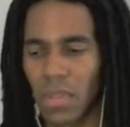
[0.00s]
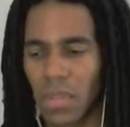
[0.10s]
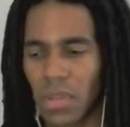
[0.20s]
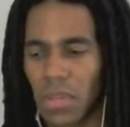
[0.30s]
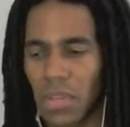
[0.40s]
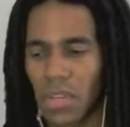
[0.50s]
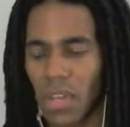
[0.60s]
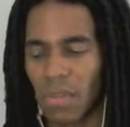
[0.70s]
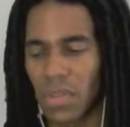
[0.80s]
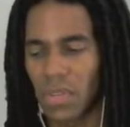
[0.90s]
Just in
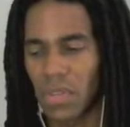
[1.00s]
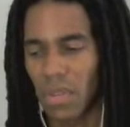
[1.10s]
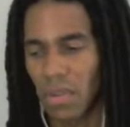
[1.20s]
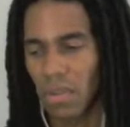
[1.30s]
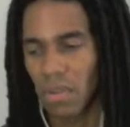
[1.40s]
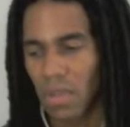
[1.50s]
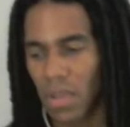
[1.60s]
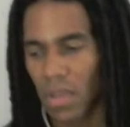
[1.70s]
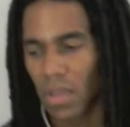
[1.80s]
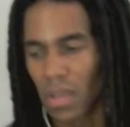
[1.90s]
time to see you...
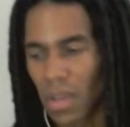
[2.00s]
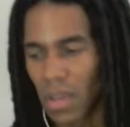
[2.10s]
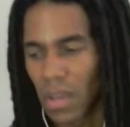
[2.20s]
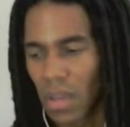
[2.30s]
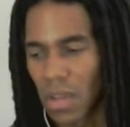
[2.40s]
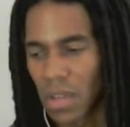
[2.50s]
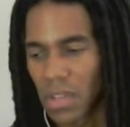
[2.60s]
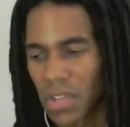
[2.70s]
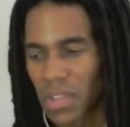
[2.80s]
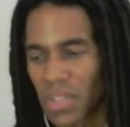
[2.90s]

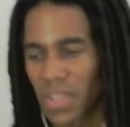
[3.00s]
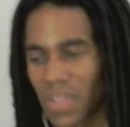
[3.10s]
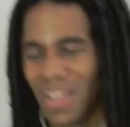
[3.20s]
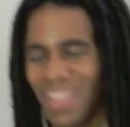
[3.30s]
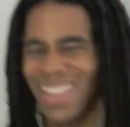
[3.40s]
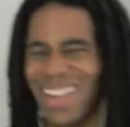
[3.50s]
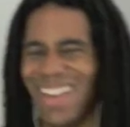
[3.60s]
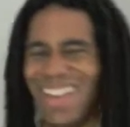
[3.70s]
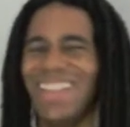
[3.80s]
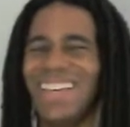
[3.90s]
just to see you.
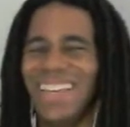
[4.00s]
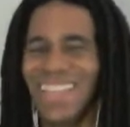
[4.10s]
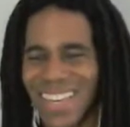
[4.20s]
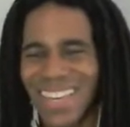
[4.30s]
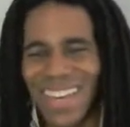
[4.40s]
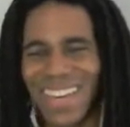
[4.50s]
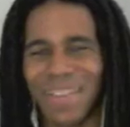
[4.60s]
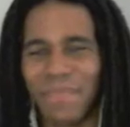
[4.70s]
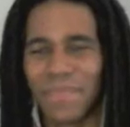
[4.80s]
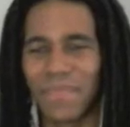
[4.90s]

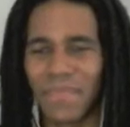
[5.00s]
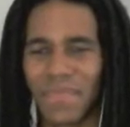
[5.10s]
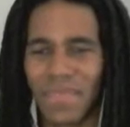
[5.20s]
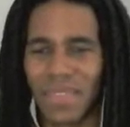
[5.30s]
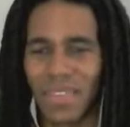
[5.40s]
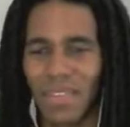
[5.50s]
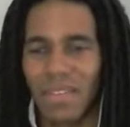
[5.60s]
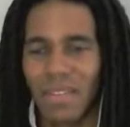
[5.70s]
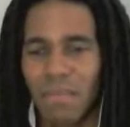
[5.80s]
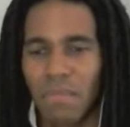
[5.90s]
Yeah.
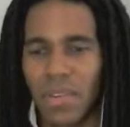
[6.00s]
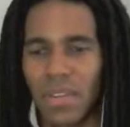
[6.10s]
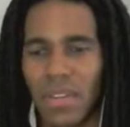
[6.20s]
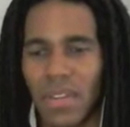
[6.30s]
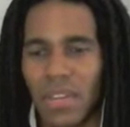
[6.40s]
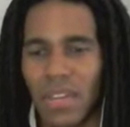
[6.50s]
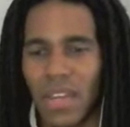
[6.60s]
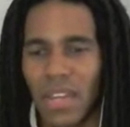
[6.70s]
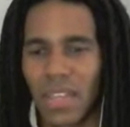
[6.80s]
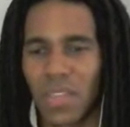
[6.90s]
But,
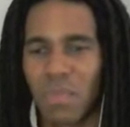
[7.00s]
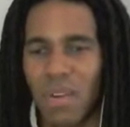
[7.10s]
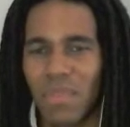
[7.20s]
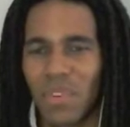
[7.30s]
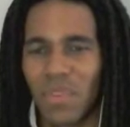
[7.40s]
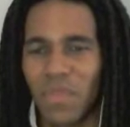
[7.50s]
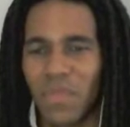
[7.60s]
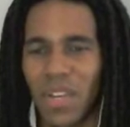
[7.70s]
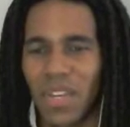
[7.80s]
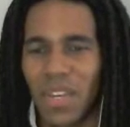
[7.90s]
dang, that's my mushroom.
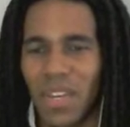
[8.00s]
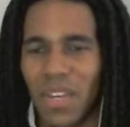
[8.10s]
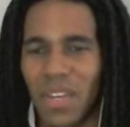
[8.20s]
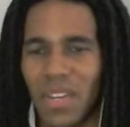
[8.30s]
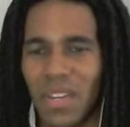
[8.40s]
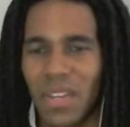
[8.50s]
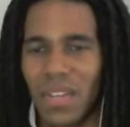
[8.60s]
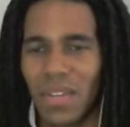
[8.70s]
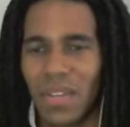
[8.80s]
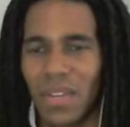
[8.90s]
Fine, take it.
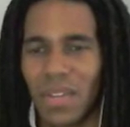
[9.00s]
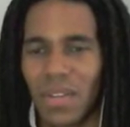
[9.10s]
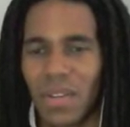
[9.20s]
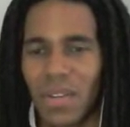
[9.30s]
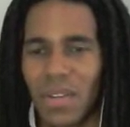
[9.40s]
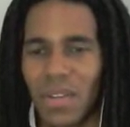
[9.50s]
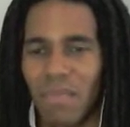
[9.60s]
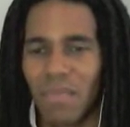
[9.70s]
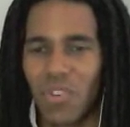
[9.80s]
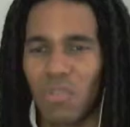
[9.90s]

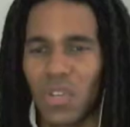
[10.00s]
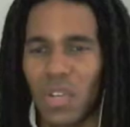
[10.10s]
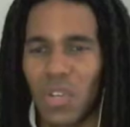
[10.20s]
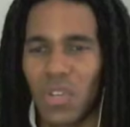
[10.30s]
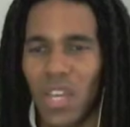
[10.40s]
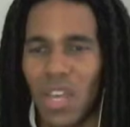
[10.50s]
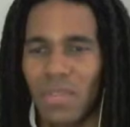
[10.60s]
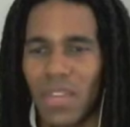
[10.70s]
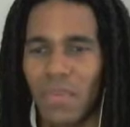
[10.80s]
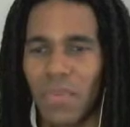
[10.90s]
Mushroom challenge time.
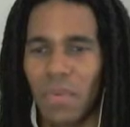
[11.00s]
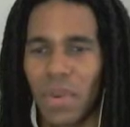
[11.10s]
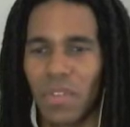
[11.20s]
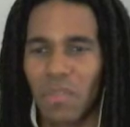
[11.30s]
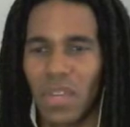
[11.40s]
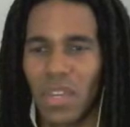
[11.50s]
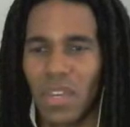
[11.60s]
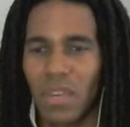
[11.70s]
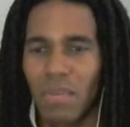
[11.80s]
Time for a regular minigame.